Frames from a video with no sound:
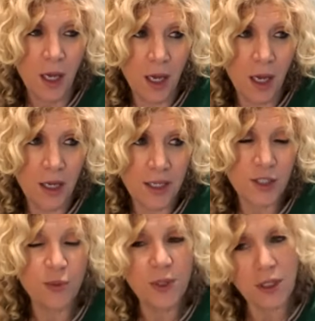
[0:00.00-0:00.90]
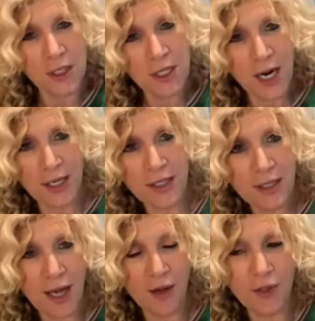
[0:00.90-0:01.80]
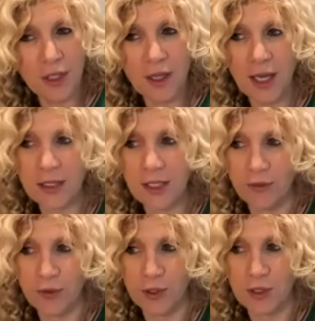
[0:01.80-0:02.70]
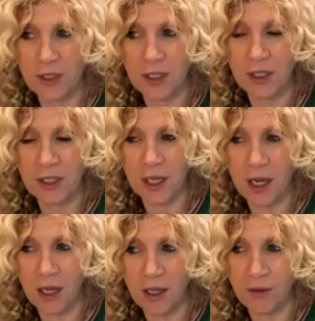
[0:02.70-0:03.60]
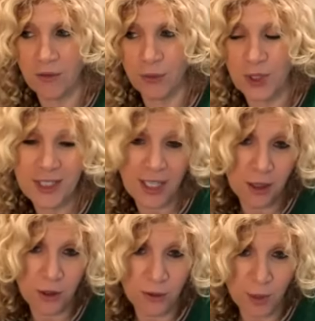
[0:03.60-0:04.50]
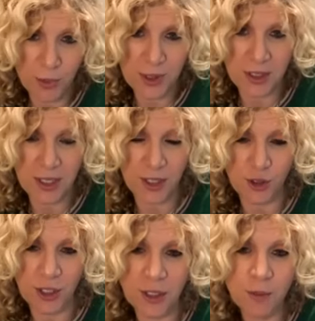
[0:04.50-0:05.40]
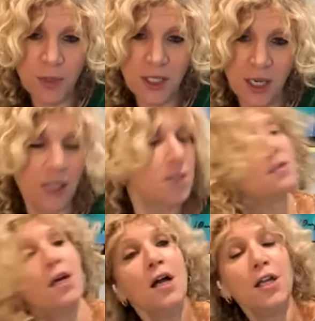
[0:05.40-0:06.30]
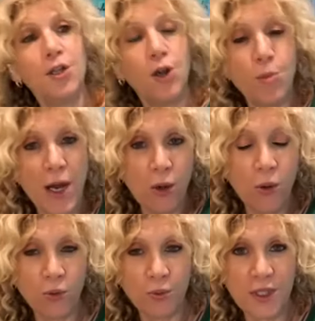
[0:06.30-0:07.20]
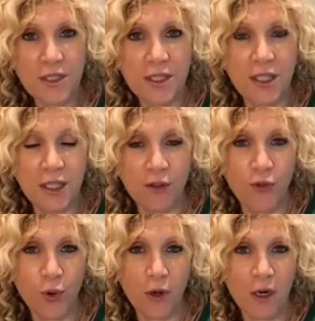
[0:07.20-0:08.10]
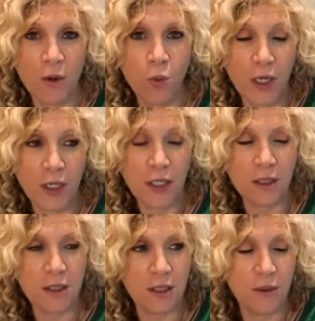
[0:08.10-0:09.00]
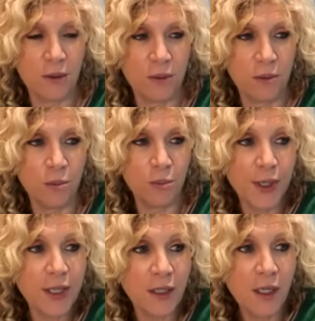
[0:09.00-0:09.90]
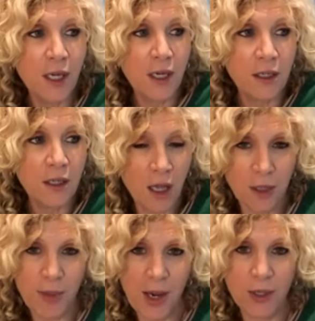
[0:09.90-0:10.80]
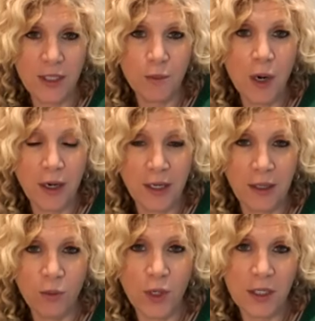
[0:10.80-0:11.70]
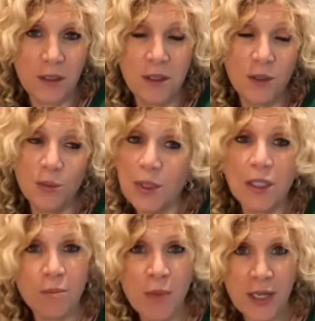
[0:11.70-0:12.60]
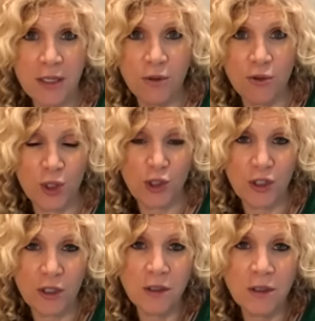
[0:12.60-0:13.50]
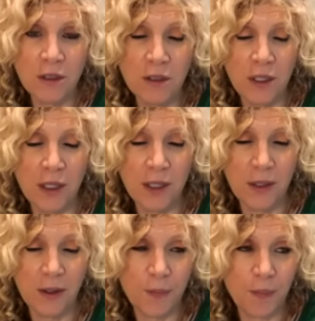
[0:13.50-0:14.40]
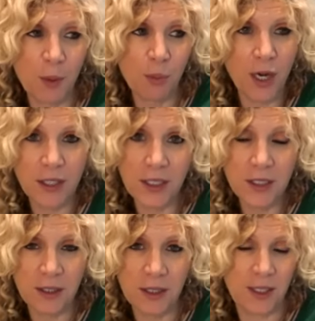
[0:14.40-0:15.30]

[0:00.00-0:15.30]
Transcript: Uh, it's really nice having that diversity of retailer representation because, you know, my whole reasoning for wanting to bring CAULIPOWER to market was to really make nutritional um, products